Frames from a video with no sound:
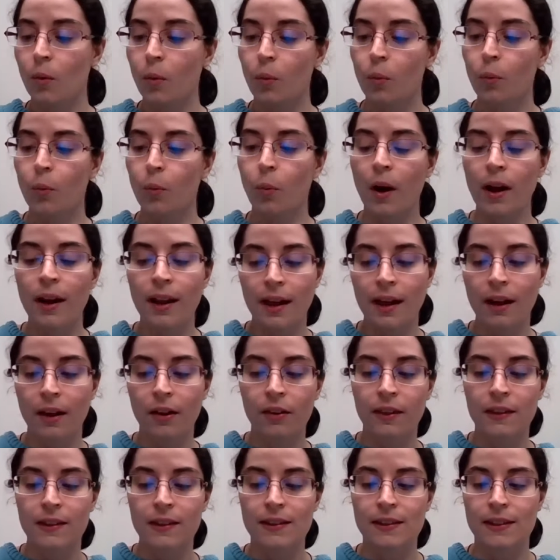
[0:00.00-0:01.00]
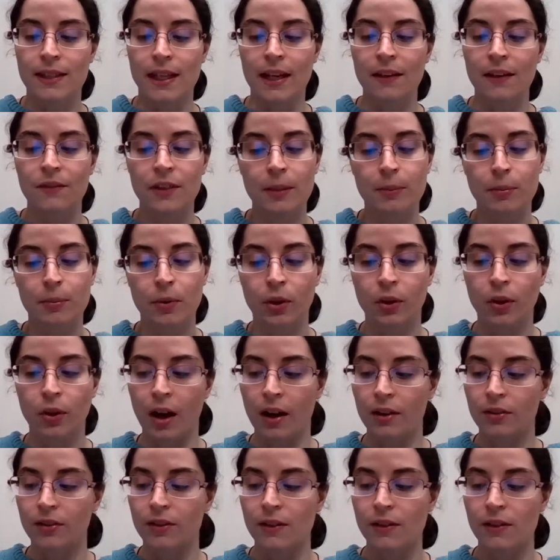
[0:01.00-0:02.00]
What health and safety
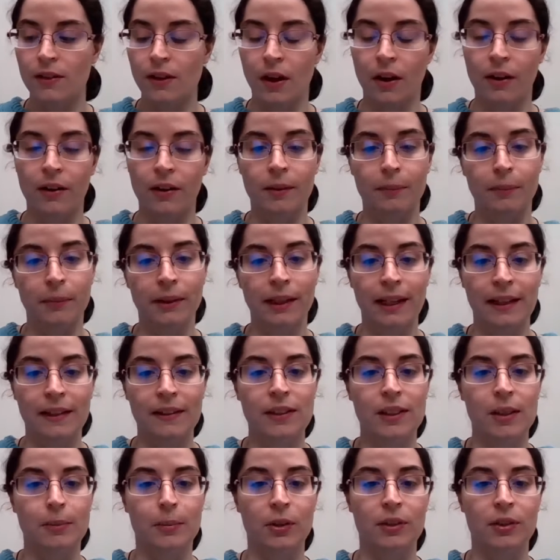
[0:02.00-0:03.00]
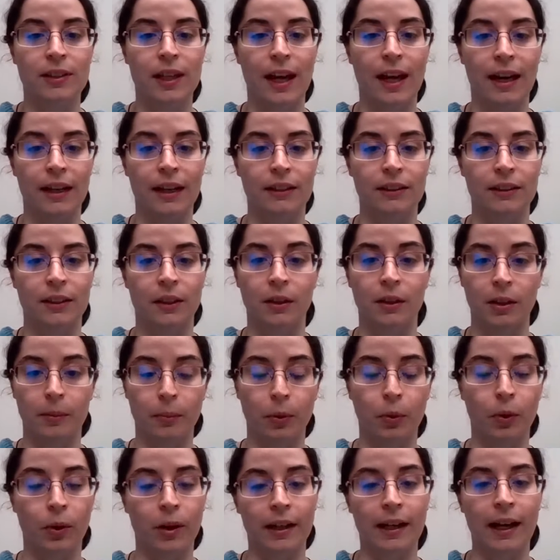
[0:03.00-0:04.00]
precautions are in place to protect
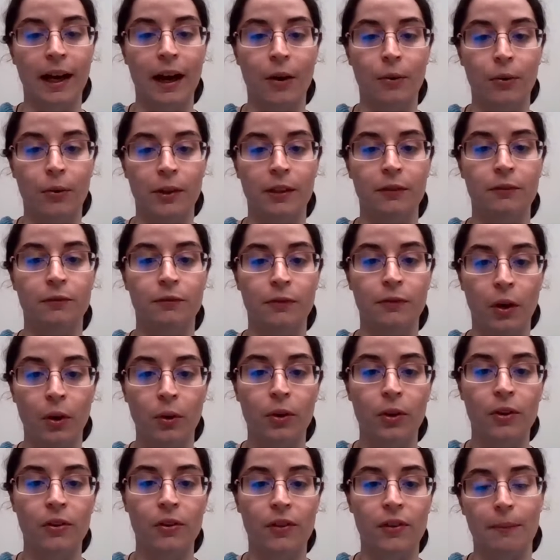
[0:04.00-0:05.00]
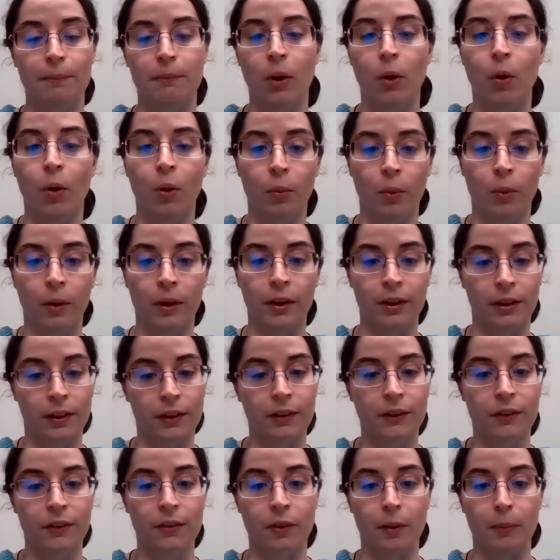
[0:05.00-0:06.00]
LaPorte County voters and poll
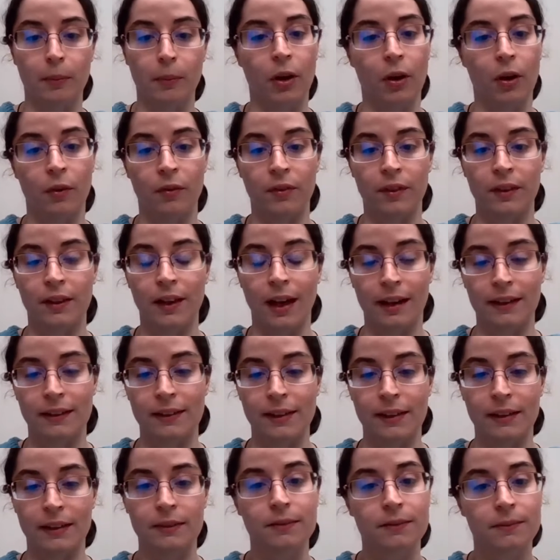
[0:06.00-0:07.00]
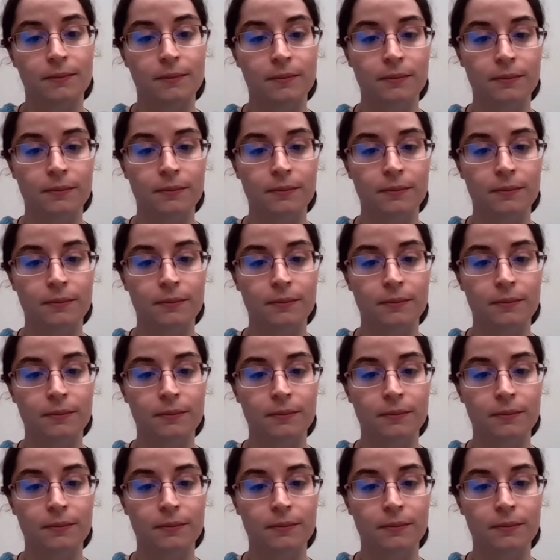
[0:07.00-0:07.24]
workers from COVID-19?